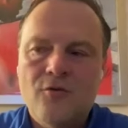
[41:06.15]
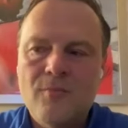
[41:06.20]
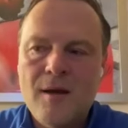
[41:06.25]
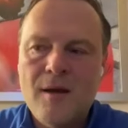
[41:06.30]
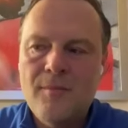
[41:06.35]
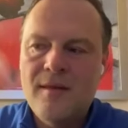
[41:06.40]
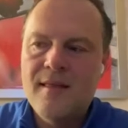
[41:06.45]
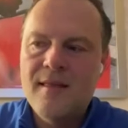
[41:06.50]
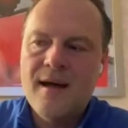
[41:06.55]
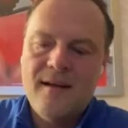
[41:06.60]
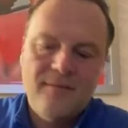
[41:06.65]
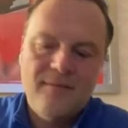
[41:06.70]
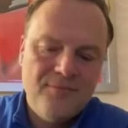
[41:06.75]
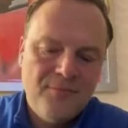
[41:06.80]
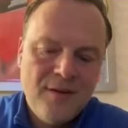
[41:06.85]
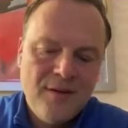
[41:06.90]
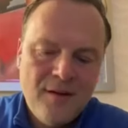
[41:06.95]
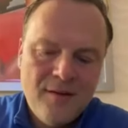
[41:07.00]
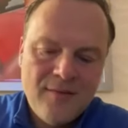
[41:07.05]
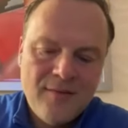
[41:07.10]
Maybe that
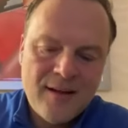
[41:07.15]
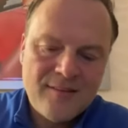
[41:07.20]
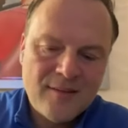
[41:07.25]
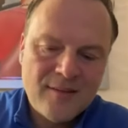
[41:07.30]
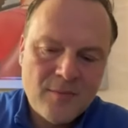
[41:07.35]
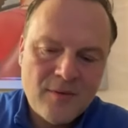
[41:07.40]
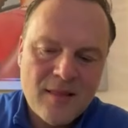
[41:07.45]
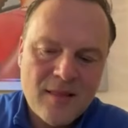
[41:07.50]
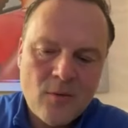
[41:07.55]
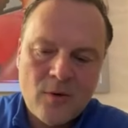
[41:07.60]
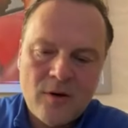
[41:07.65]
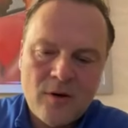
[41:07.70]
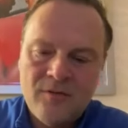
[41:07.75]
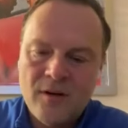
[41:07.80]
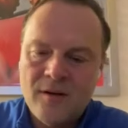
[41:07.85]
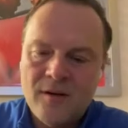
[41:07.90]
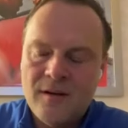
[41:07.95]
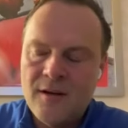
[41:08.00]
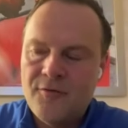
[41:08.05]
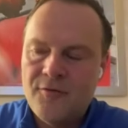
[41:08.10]
that's something they would have
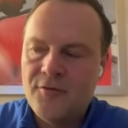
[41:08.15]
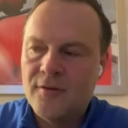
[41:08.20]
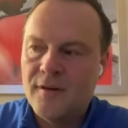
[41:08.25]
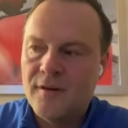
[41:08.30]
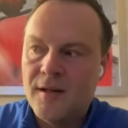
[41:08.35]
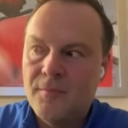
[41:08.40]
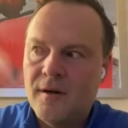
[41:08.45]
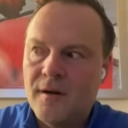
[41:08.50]
done differently.